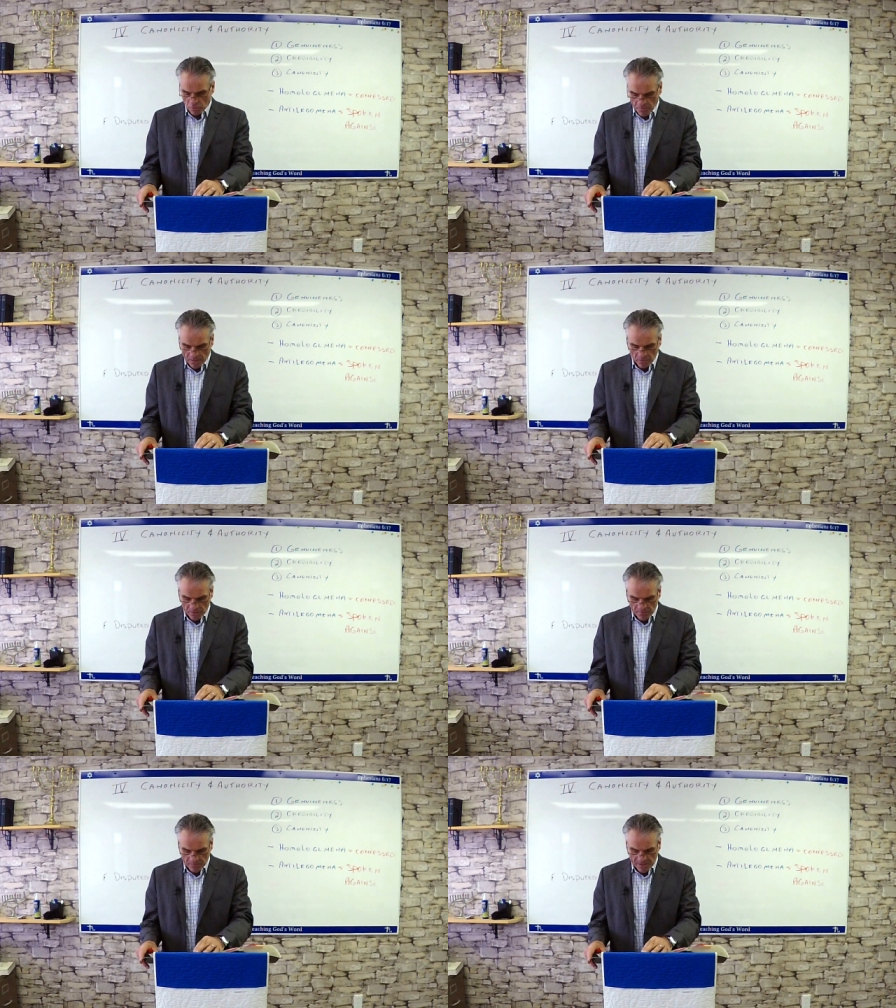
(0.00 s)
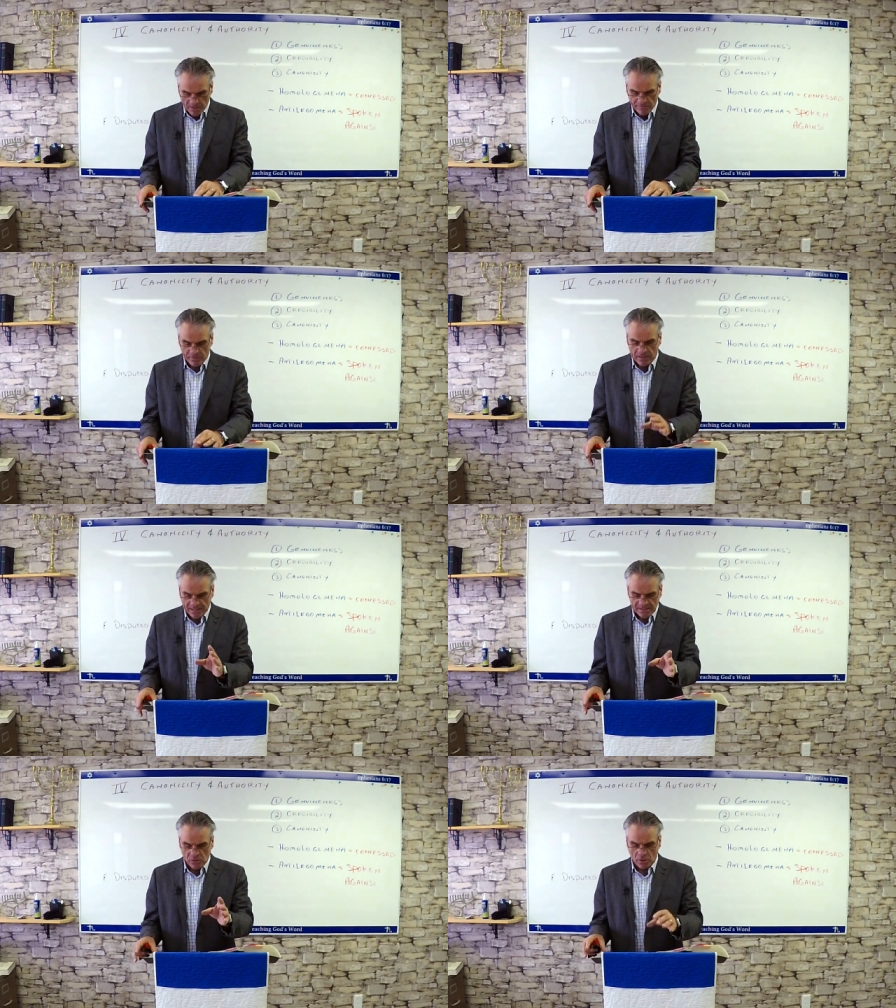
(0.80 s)
you bear with me, beloved.
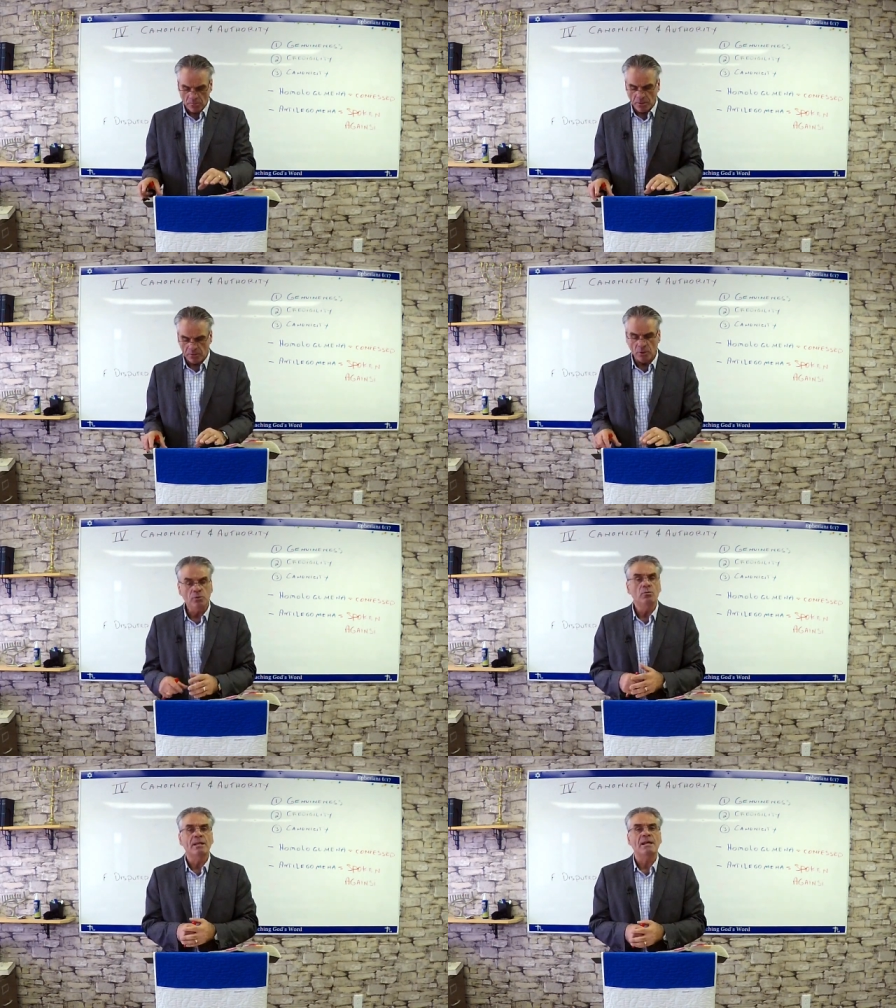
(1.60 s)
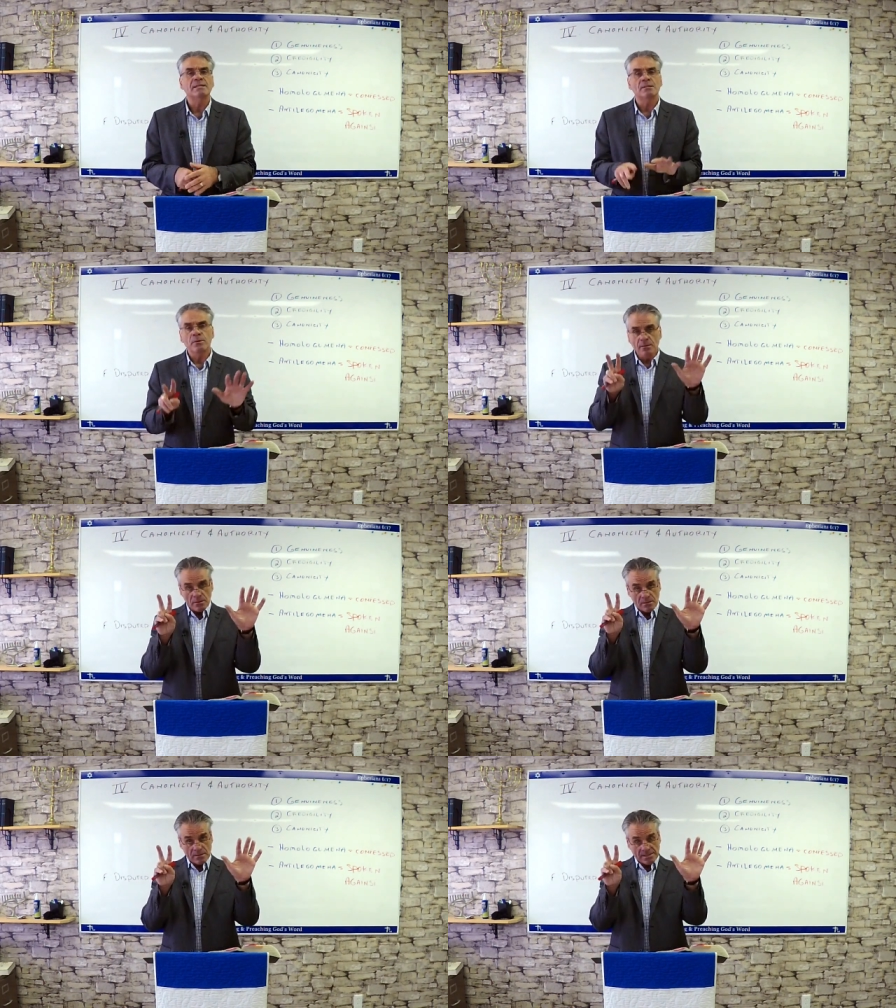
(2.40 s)
Let's talk about the New
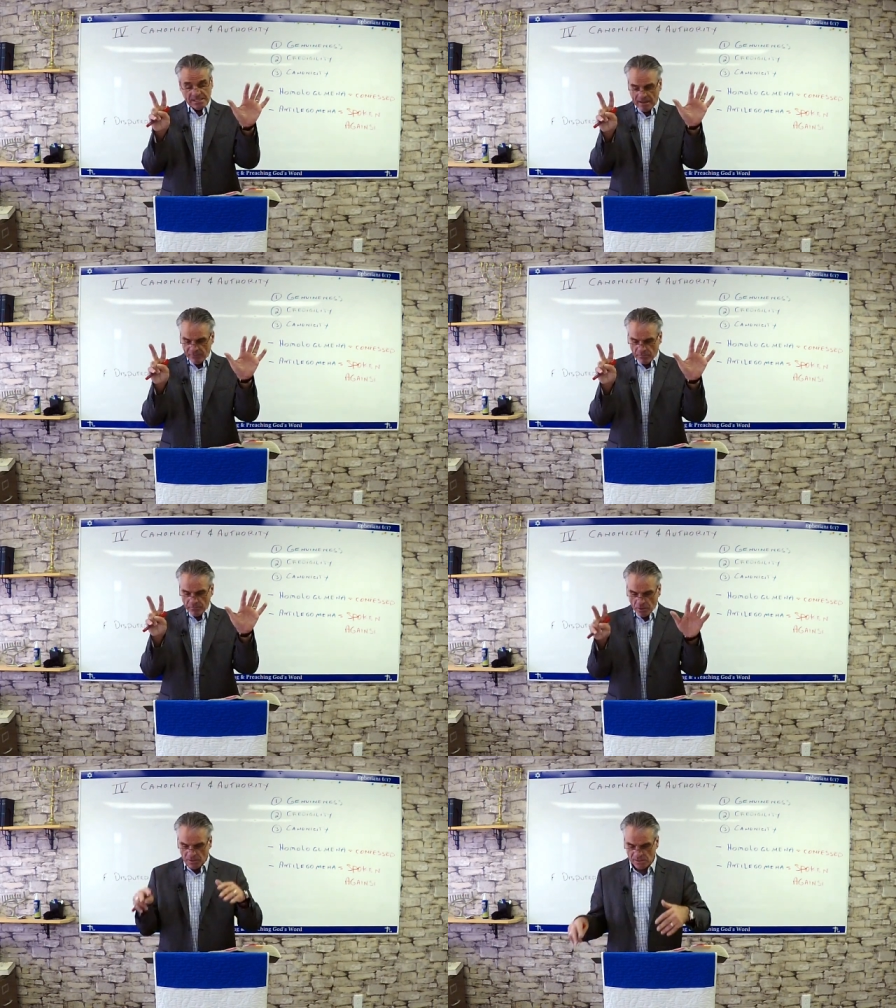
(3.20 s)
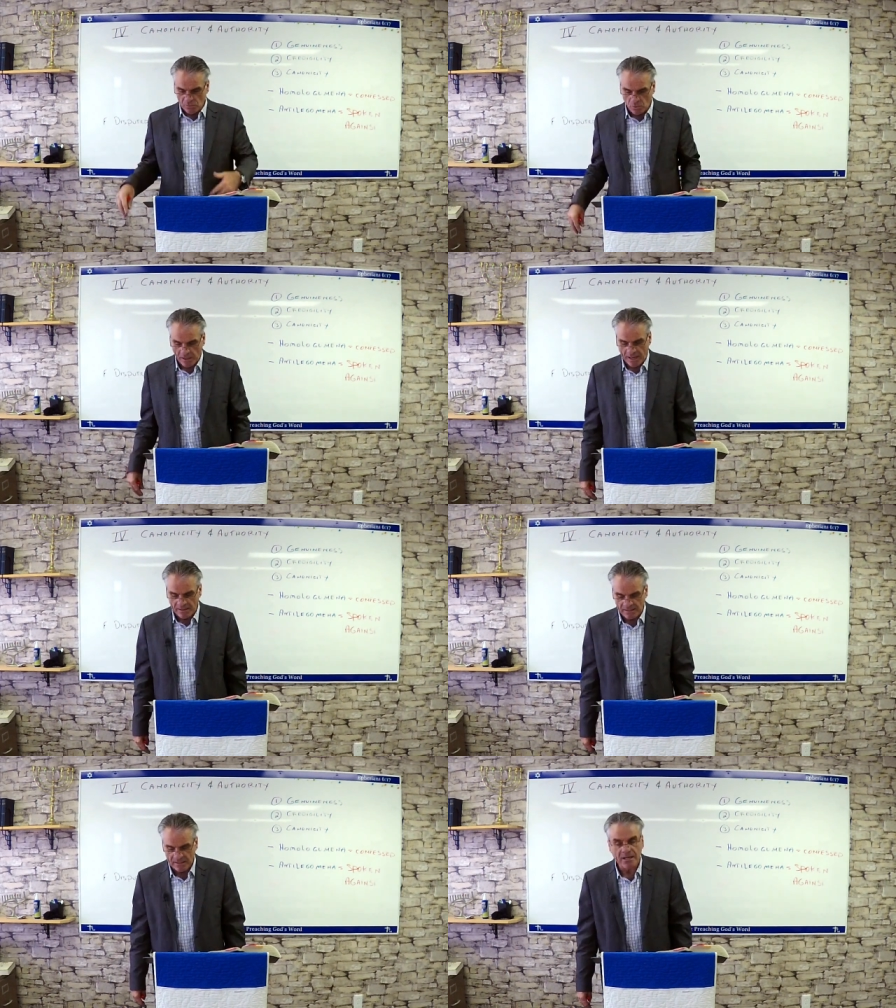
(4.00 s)
Testament. Seven books were
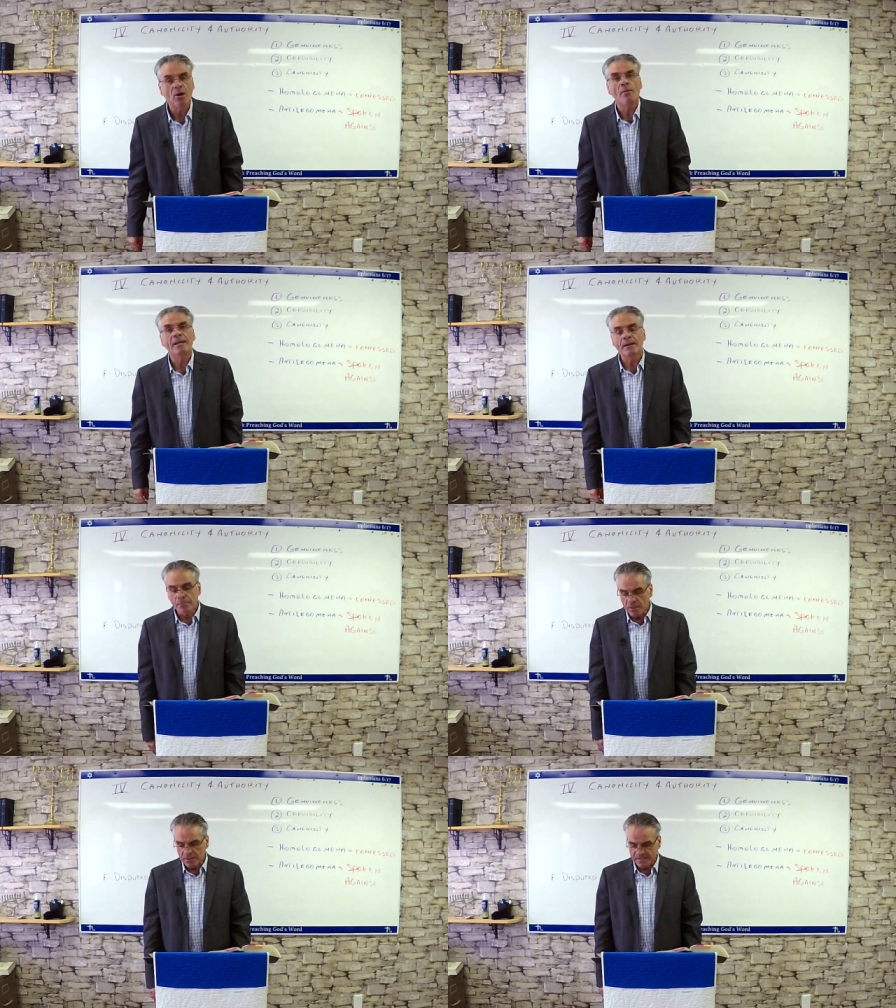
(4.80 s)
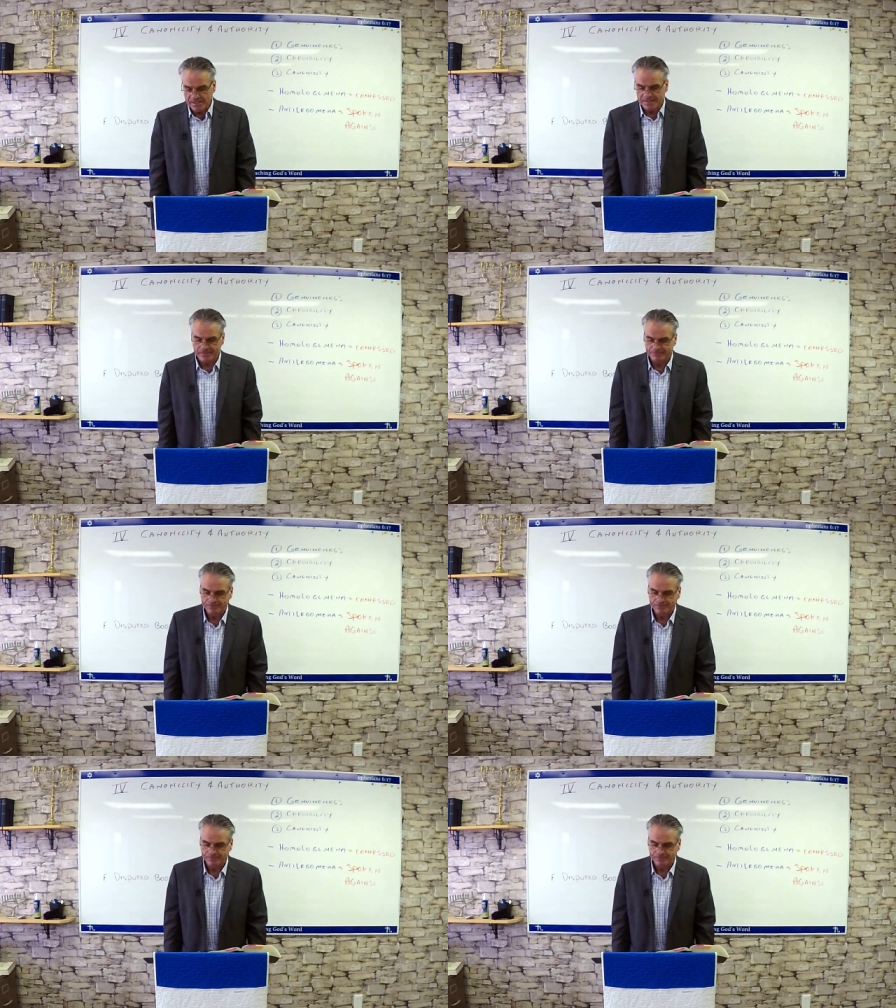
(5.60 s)
antilegomena books.